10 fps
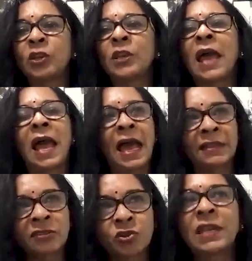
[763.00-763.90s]

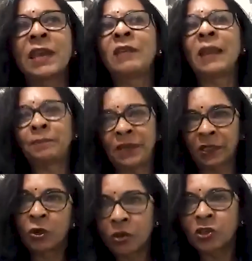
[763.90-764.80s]
develop
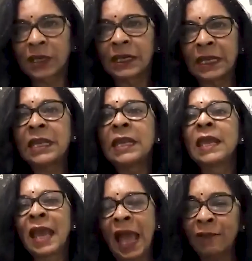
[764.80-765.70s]
technologically, have to
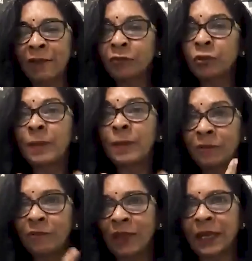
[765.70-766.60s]
be very,
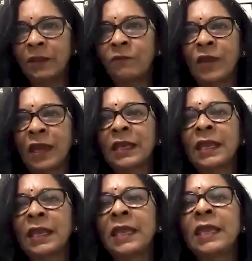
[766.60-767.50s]
very,
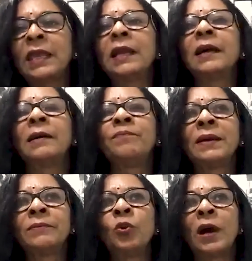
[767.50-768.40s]
available
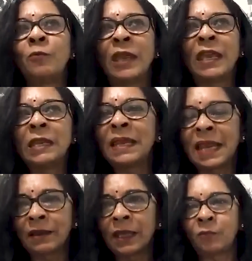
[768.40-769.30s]
in the way
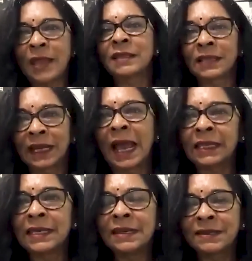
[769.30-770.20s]
that the client
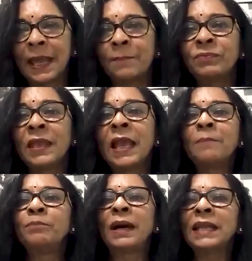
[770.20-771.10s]
needs them.
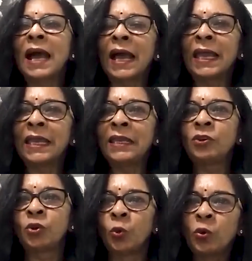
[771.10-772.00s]
But I
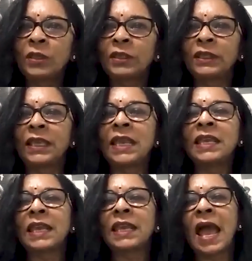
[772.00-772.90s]
don't think
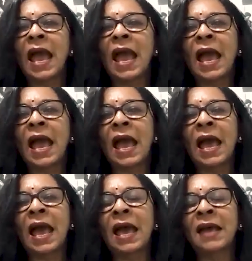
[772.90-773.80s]
as of
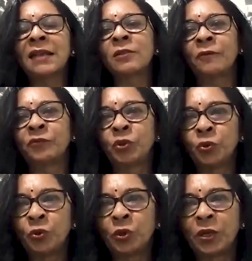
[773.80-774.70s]
today,
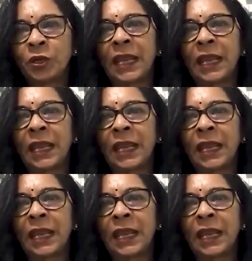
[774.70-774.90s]
there is